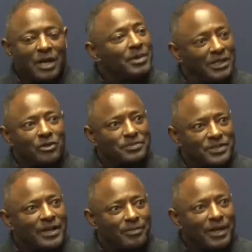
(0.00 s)
I'm a little
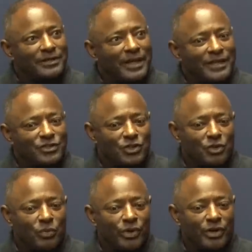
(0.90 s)
upset about that. So
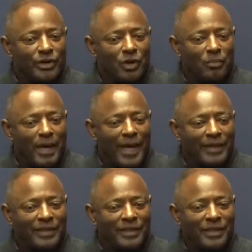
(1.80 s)
we're going to go
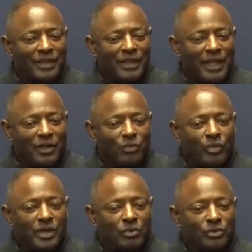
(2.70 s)
back and
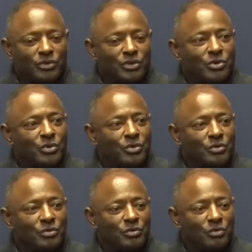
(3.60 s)
we will do,
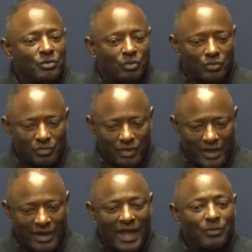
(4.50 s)

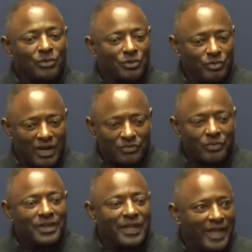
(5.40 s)
and I will do whatever
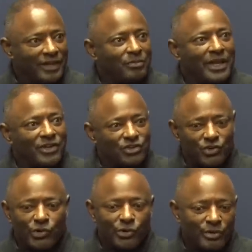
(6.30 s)
we can to make
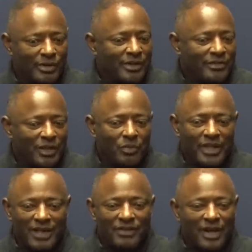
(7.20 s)
sure that we
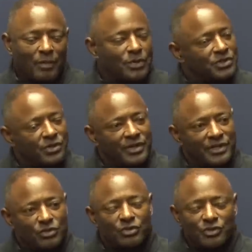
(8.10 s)
have an opportunity
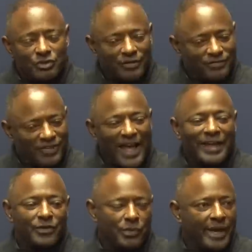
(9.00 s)
to, to
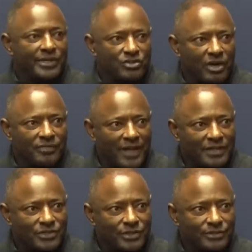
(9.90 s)
find a way to start
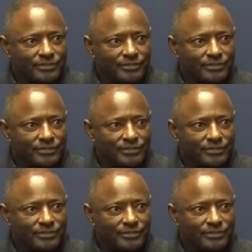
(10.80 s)
faster.